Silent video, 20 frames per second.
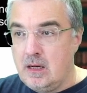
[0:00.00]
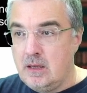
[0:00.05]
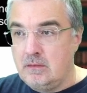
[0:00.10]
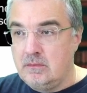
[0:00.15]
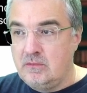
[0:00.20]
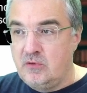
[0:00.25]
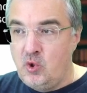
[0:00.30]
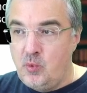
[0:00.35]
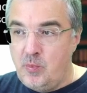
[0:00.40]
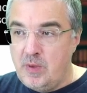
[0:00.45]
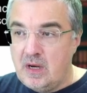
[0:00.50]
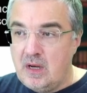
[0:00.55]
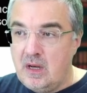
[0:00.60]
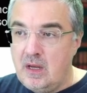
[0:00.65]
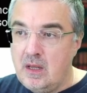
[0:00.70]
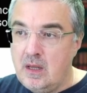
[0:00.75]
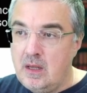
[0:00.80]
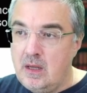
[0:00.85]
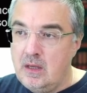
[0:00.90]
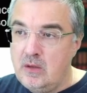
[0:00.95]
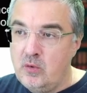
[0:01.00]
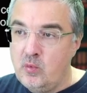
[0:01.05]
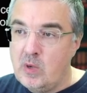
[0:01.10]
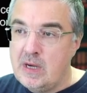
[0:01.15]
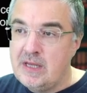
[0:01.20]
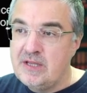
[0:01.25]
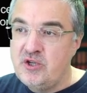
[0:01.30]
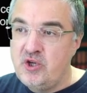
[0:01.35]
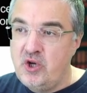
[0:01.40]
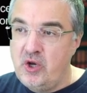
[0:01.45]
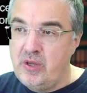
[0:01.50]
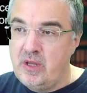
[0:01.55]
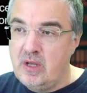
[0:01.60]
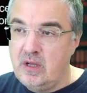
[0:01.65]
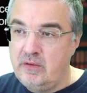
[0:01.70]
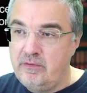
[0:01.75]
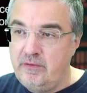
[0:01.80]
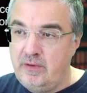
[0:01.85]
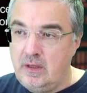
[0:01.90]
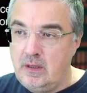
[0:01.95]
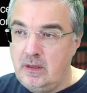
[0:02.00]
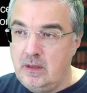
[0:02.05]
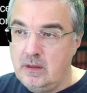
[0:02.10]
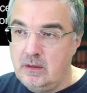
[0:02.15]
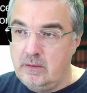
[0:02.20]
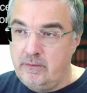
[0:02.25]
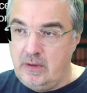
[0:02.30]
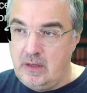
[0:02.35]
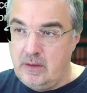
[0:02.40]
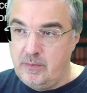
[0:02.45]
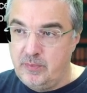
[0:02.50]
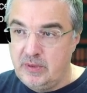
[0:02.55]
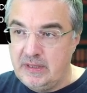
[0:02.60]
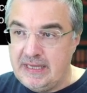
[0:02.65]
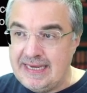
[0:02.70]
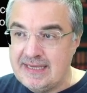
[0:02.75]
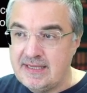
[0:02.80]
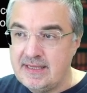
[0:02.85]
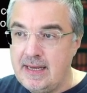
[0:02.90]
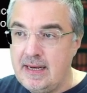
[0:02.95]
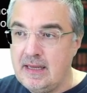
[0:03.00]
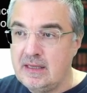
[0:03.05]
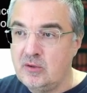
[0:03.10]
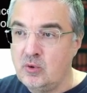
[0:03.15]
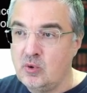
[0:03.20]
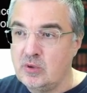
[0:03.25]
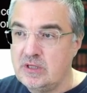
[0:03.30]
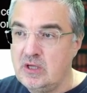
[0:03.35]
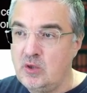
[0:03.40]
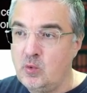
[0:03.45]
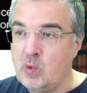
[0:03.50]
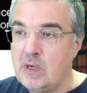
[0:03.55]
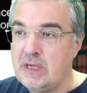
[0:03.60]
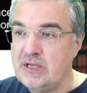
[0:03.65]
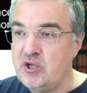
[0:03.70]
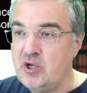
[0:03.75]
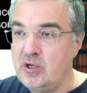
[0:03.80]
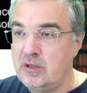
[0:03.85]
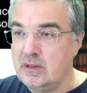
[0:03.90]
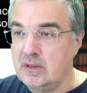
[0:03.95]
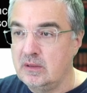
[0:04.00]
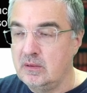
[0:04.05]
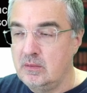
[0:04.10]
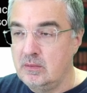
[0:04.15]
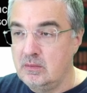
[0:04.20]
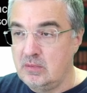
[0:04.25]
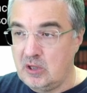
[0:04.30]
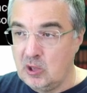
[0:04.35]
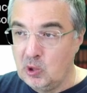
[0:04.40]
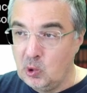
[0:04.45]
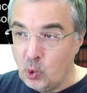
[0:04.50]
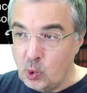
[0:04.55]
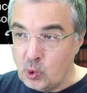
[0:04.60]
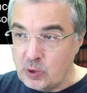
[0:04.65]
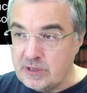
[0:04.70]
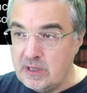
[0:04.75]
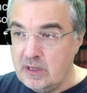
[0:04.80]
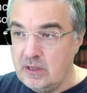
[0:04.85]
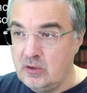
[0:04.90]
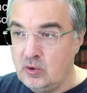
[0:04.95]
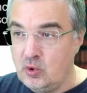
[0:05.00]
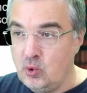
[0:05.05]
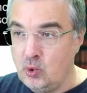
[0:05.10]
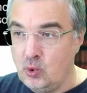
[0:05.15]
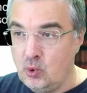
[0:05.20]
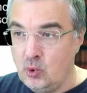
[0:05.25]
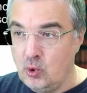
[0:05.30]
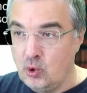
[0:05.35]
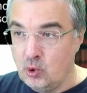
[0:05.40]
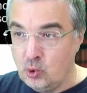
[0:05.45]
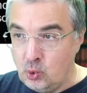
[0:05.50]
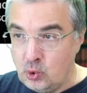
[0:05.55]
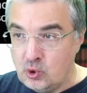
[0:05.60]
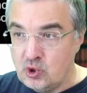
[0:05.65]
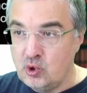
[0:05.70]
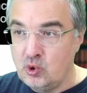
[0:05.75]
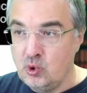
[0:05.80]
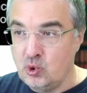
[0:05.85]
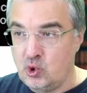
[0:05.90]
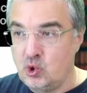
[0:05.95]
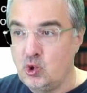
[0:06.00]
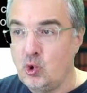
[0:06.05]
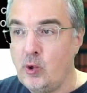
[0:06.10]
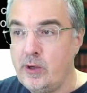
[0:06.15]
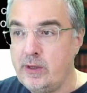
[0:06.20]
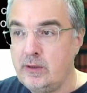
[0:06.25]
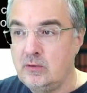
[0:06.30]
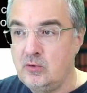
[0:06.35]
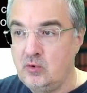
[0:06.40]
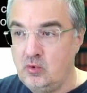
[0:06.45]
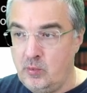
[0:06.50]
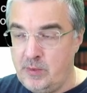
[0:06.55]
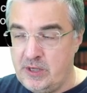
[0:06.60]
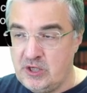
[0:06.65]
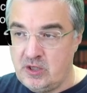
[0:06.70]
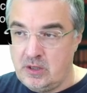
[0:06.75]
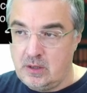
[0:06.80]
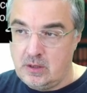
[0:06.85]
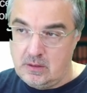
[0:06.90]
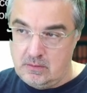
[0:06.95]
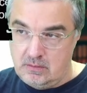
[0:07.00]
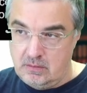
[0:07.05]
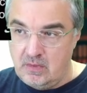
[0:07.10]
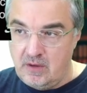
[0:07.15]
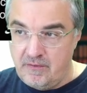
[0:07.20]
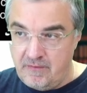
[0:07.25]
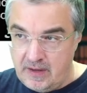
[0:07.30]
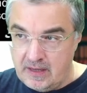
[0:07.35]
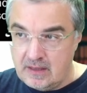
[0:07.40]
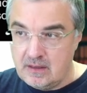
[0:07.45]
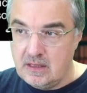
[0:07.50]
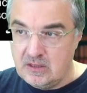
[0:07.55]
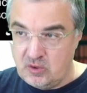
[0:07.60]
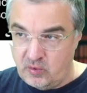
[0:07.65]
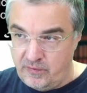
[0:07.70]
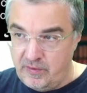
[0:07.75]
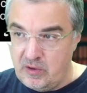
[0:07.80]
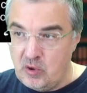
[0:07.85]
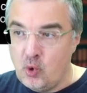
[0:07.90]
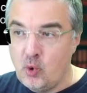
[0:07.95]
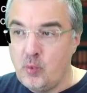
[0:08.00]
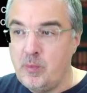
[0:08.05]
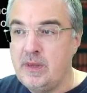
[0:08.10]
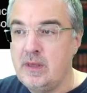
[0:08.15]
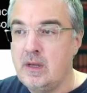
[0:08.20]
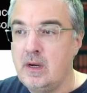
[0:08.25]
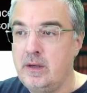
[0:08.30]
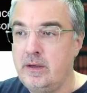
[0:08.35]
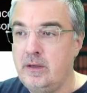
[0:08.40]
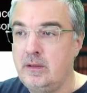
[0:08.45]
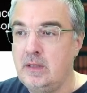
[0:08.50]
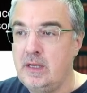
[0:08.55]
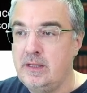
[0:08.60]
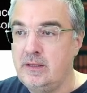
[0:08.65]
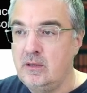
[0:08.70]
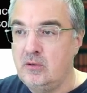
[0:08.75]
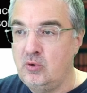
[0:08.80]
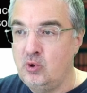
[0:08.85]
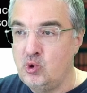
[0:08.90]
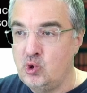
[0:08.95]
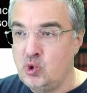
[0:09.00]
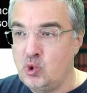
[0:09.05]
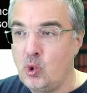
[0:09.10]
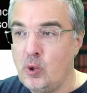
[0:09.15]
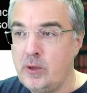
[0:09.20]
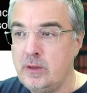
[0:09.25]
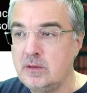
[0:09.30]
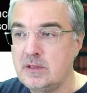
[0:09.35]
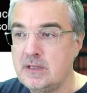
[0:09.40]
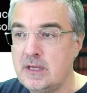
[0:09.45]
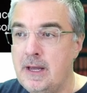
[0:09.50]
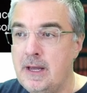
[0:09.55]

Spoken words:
Typically in one channel we place electrodes in one channel closely to roots, to soil, to measure effect, also phenomena related to soils,